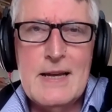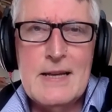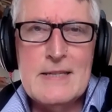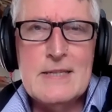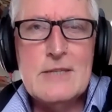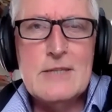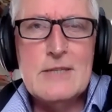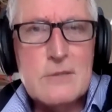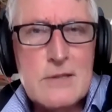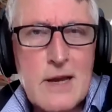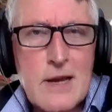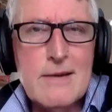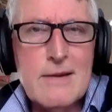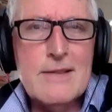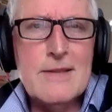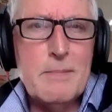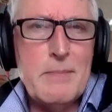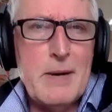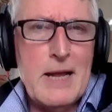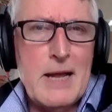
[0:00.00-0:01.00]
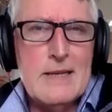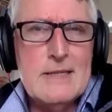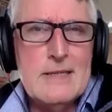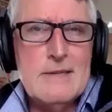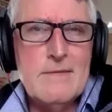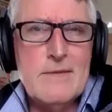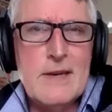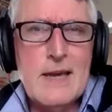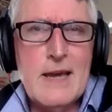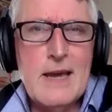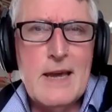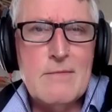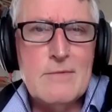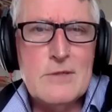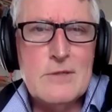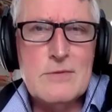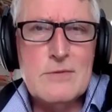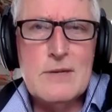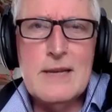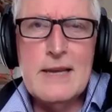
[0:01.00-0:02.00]
Did you know that palliative care
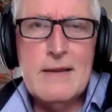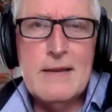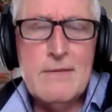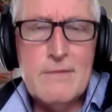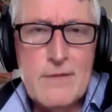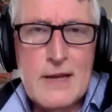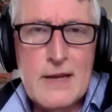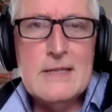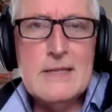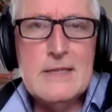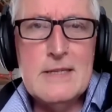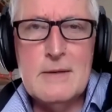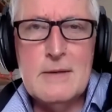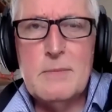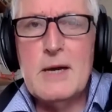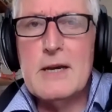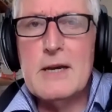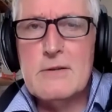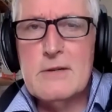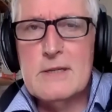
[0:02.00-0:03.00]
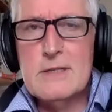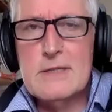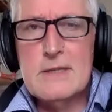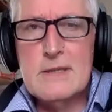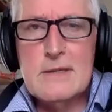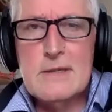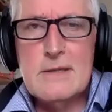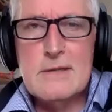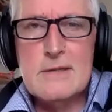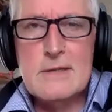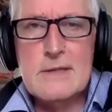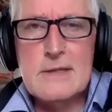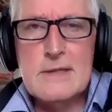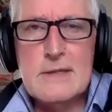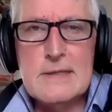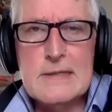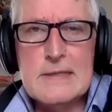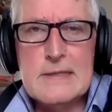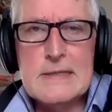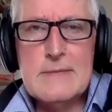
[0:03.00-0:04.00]
was really invented by Christian
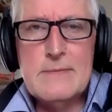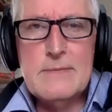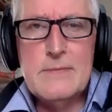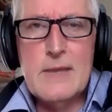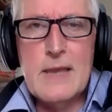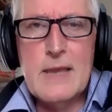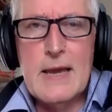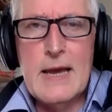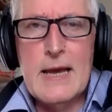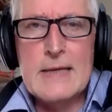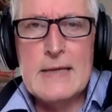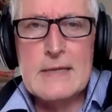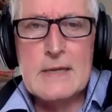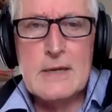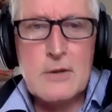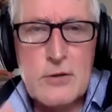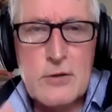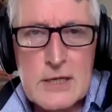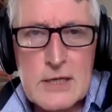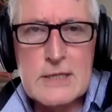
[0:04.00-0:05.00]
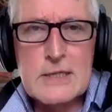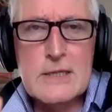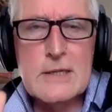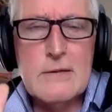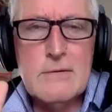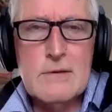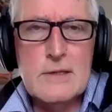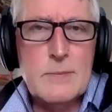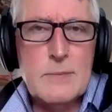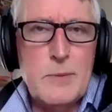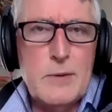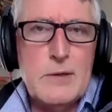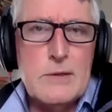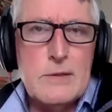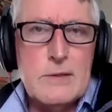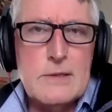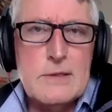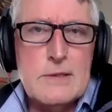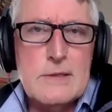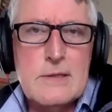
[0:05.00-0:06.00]
doctors as a Christian
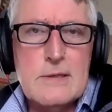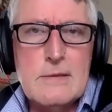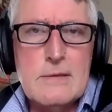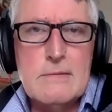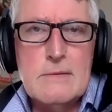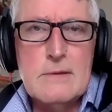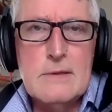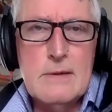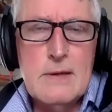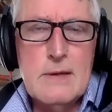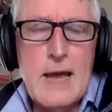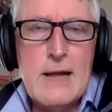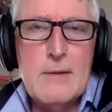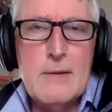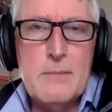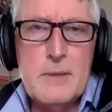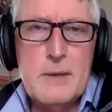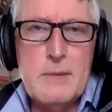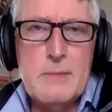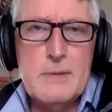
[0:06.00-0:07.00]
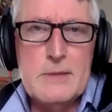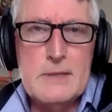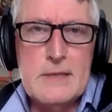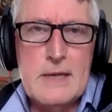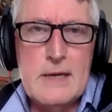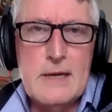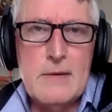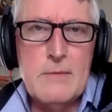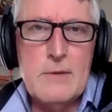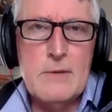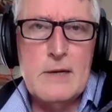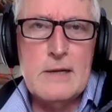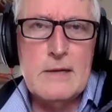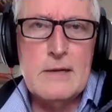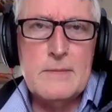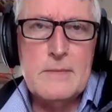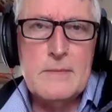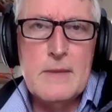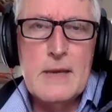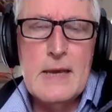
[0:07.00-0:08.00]
response to help people to die well?
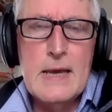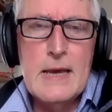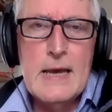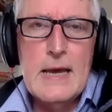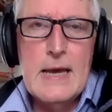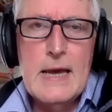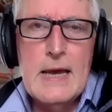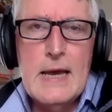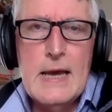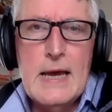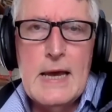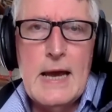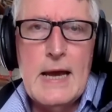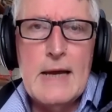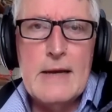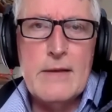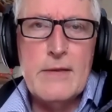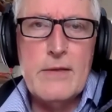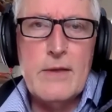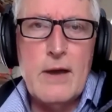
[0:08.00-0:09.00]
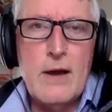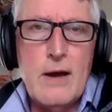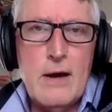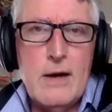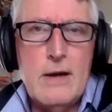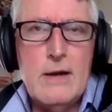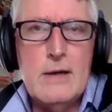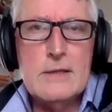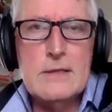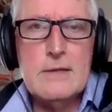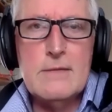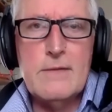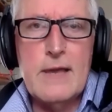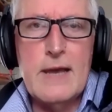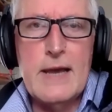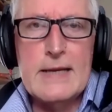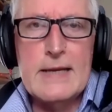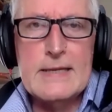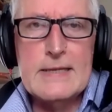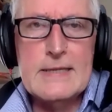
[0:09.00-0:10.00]
And at the heart of
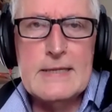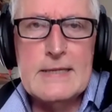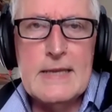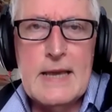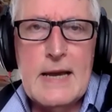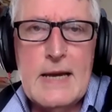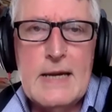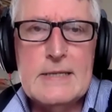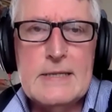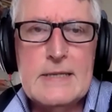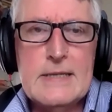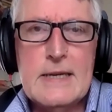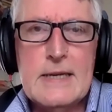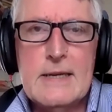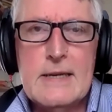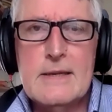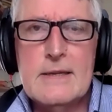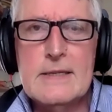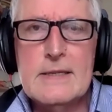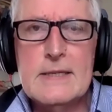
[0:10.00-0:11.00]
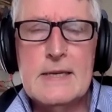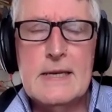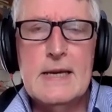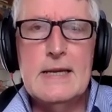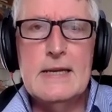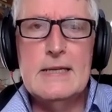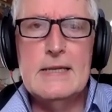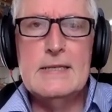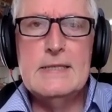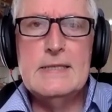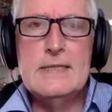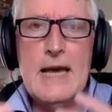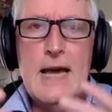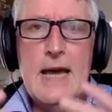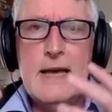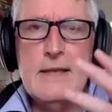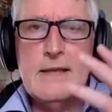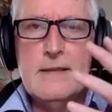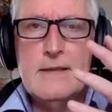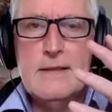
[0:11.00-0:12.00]
that is the idea that
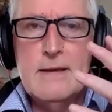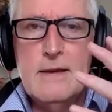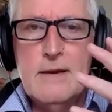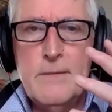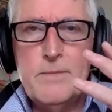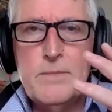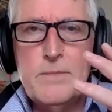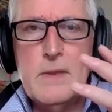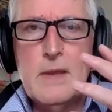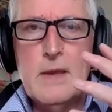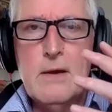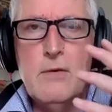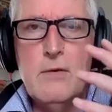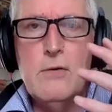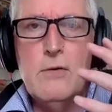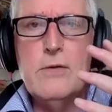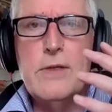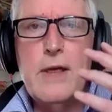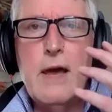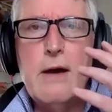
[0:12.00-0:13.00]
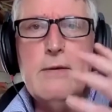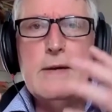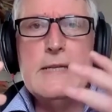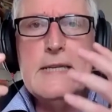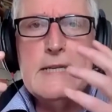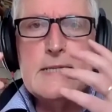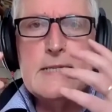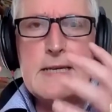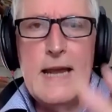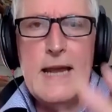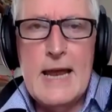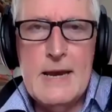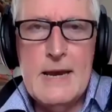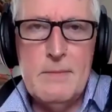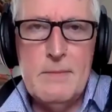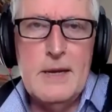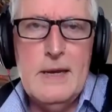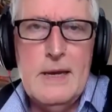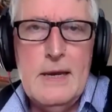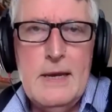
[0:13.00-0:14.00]
death, although it is an
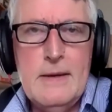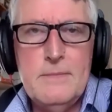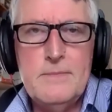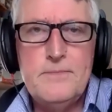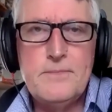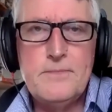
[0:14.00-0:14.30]
enemy,